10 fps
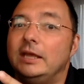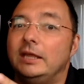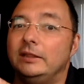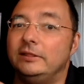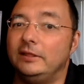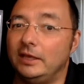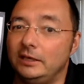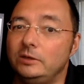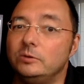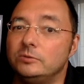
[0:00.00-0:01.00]
And they
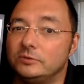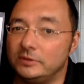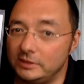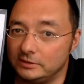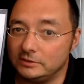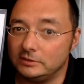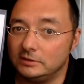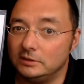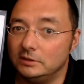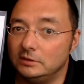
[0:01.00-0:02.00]
use this
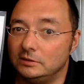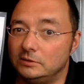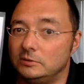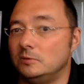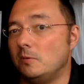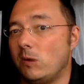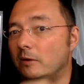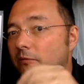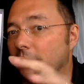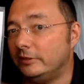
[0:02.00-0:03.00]
to
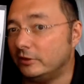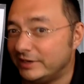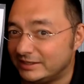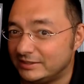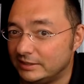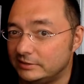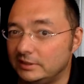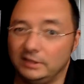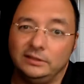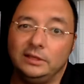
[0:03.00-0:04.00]
write their next essay.
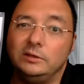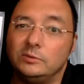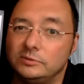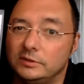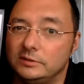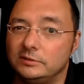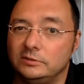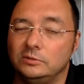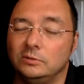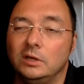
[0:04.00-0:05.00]
They use this
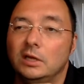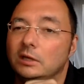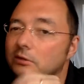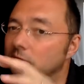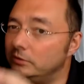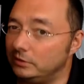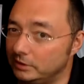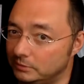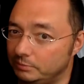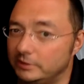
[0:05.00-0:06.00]
to do their
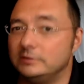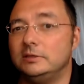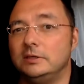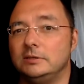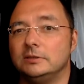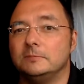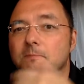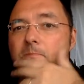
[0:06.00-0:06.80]
next presentation.